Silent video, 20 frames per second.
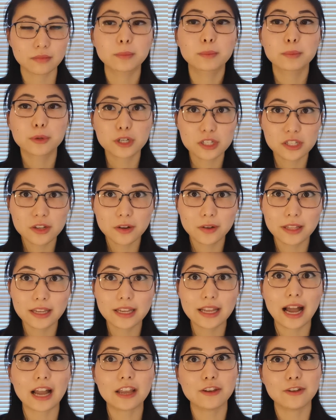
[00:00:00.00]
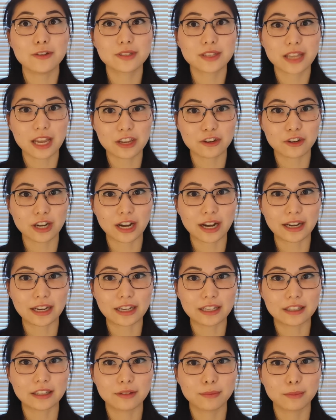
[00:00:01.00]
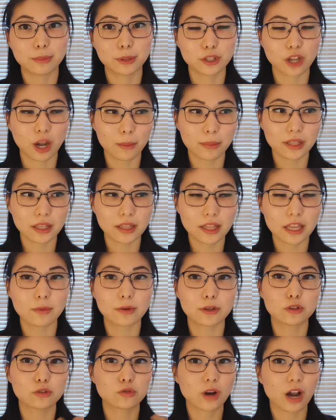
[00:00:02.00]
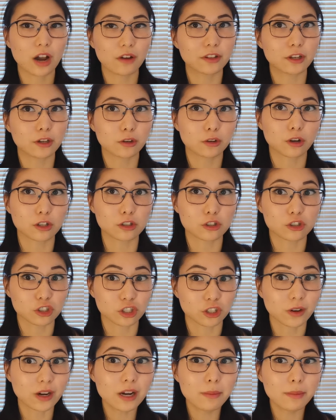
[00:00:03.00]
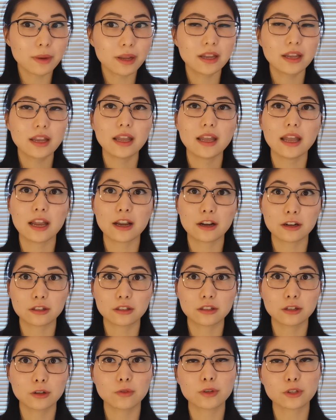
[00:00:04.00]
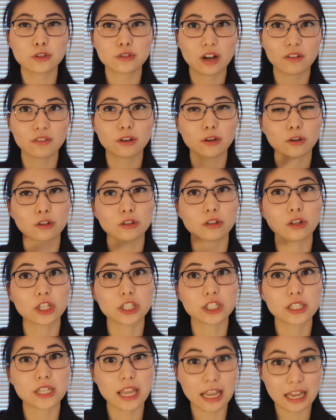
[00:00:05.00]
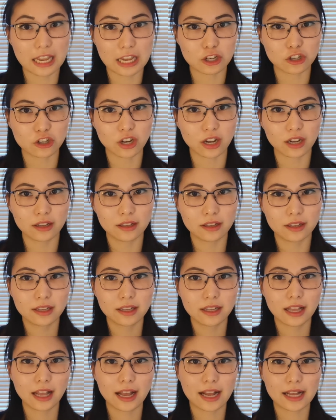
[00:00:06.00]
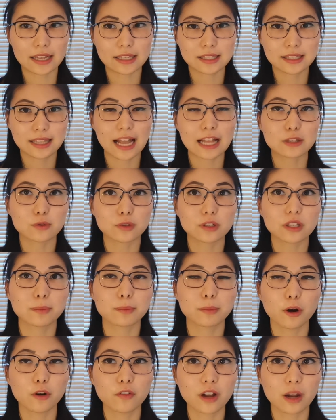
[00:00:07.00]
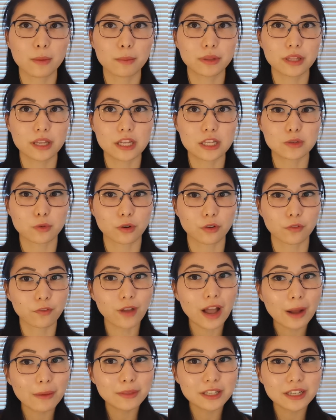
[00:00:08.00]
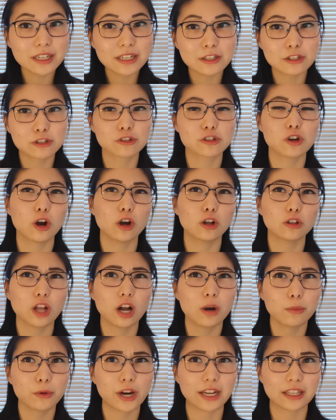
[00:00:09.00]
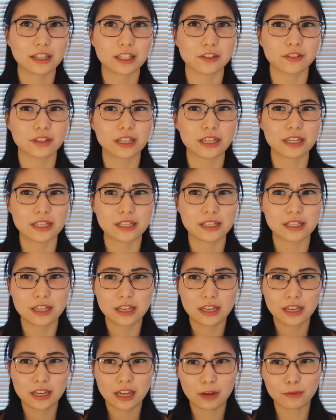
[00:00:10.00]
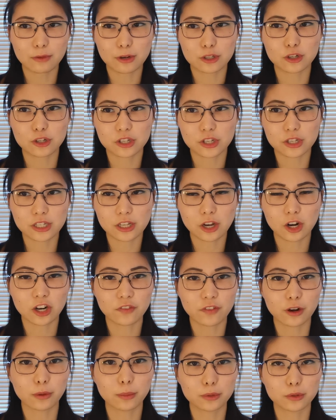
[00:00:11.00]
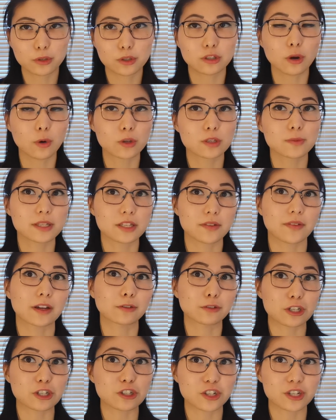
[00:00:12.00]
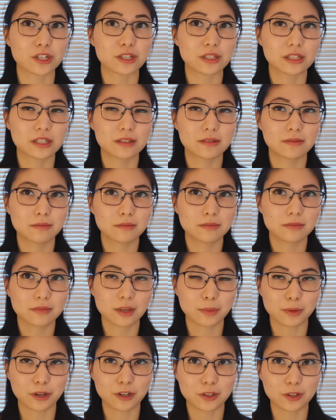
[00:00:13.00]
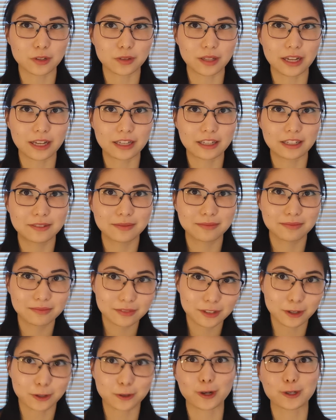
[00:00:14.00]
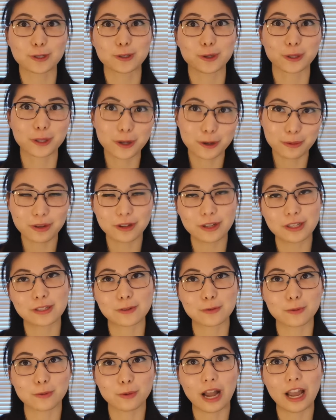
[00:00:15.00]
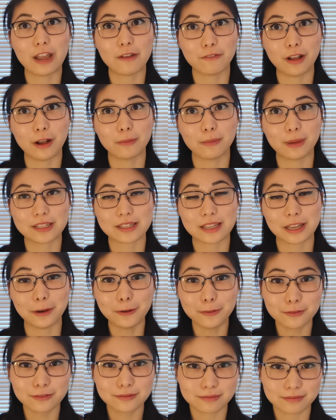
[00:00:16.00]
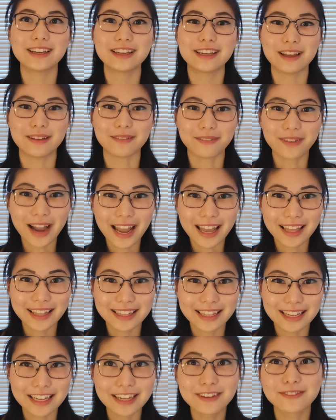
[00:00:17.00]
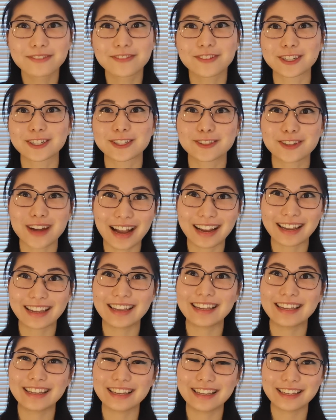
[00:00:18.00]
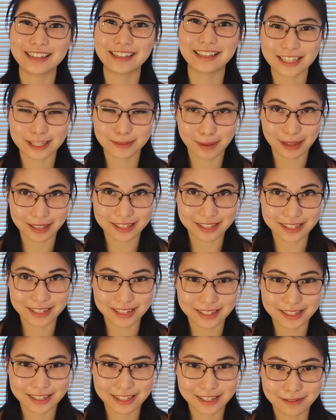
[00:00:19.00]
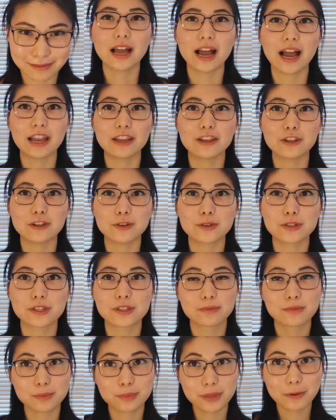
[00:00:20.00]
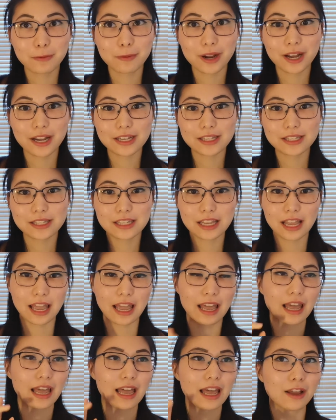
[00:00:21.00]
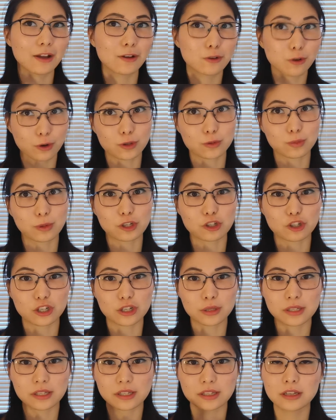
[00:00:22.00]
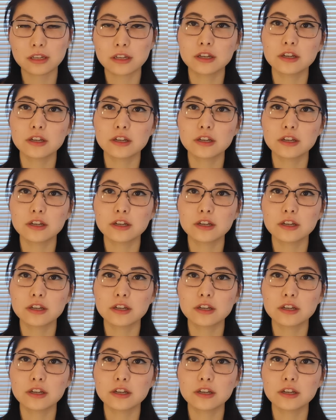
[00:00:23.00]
Personally, I use Get Your Guide predominantly when traveling across Europe and Klook when traveling across Asia, as that's where both companies were founded, so a lot more activities and resources are available to those specific regions compared to like across the globe is what I found myself. And finally, for tracking expenses, I use Splitwise and Google Spreadsheets.